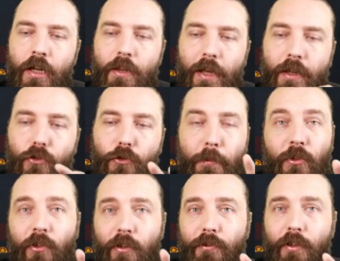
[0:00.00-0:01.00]
That is
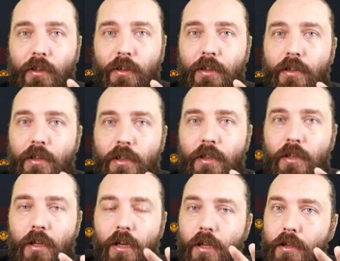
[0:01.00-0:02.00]
specifically
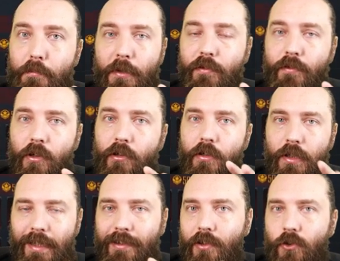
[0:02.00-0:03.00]
the uh, the B variant,
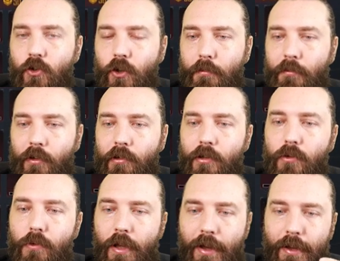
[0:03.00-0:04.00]
the anti ship variant,
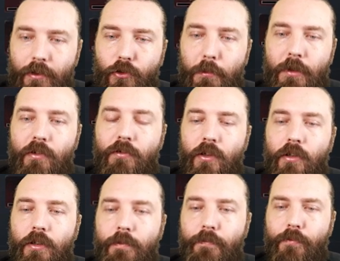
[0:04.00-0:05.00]
or the high speed
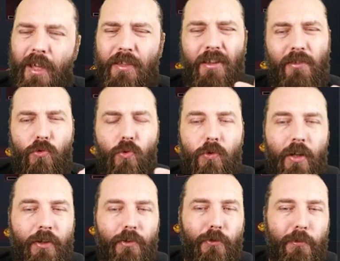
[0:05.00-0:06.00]
variant. I think they're all
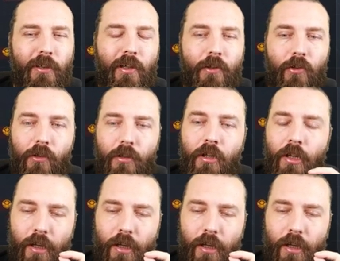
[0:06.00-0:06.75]
high speed actually.